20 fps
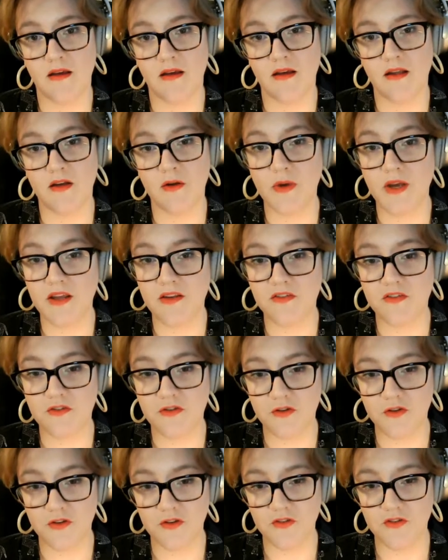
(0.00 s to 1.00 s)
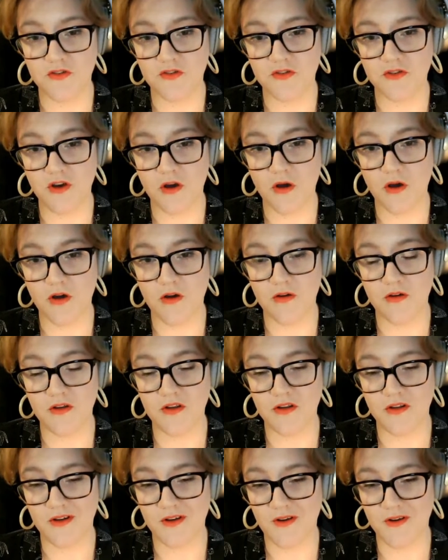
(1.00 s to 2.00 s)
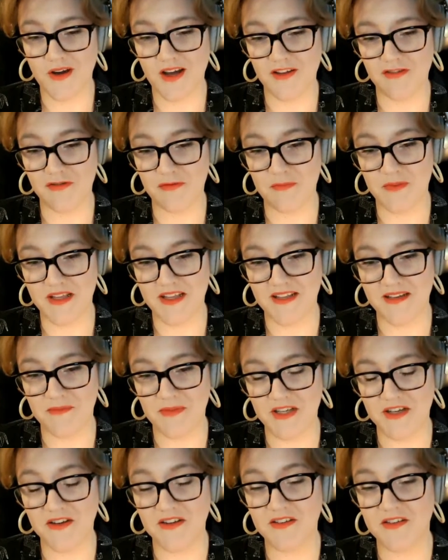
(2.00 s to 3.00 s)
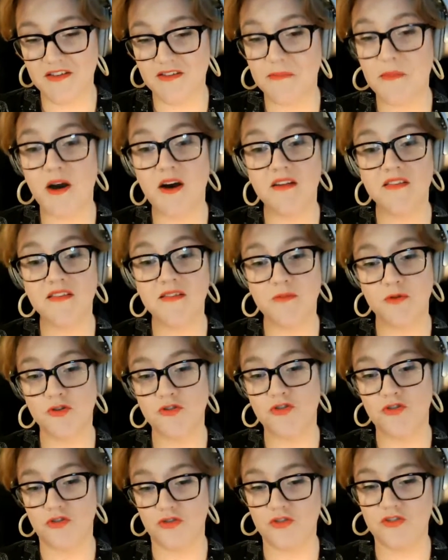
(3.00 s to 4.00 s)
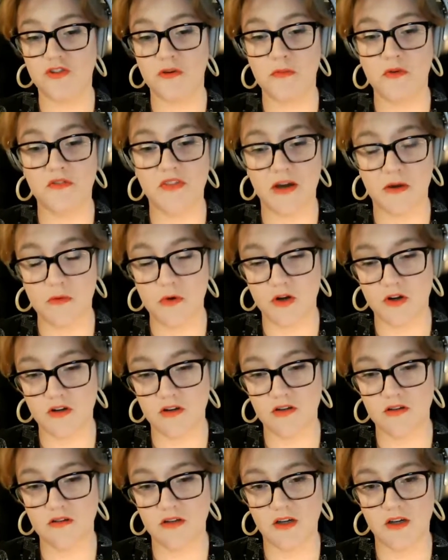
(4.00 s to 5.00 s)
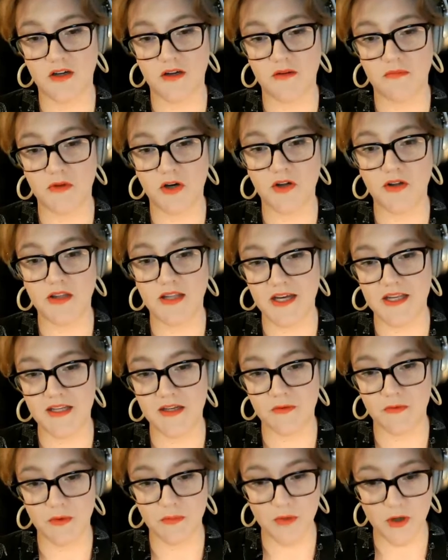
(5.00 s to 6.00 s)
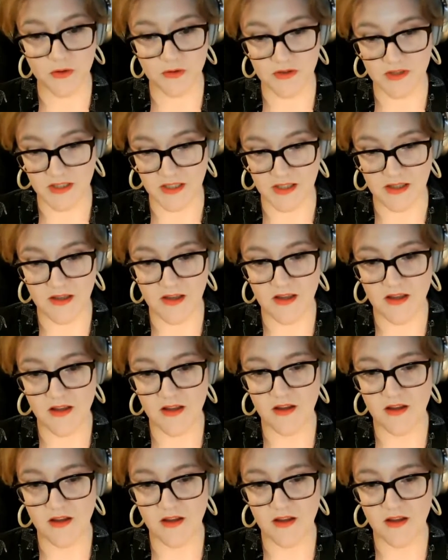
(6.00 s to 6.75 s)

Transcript: a way, students, have been, because it's possible to do some of that work online and remotely,